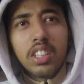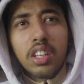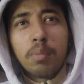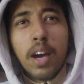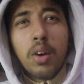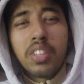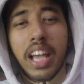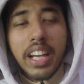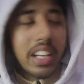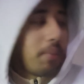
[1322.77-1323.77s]
talk about the
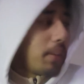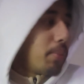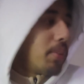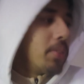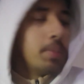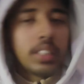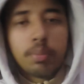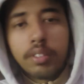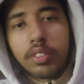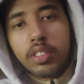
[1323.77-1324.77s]
academic performance.
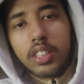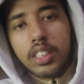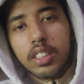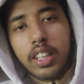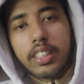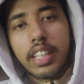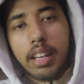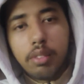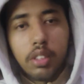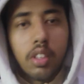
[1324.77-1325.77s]
Before this, let's
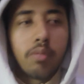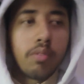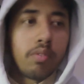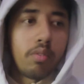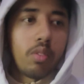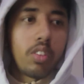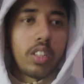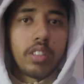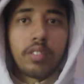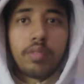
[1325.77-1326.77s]
have some
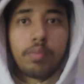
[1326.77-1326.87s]
water.